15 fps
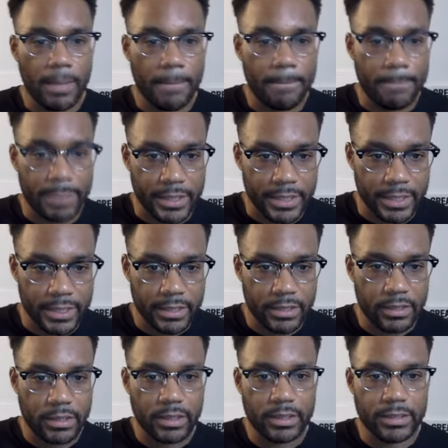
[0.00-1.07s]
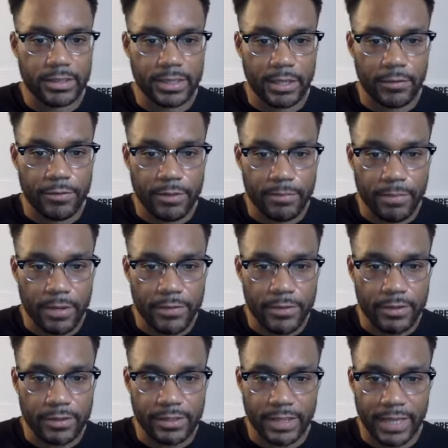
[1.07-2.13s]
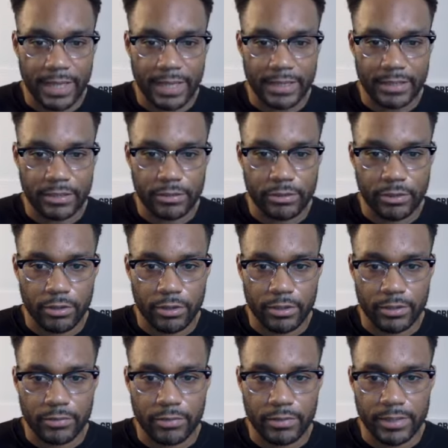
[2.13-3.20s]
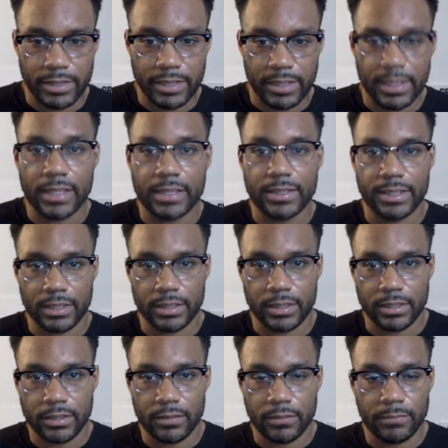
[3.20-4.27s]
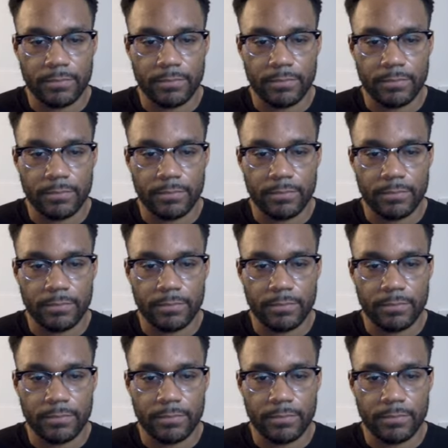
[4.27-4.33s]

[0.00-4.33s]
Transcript: B. Tell the mother to ask her daughter to attend the next session.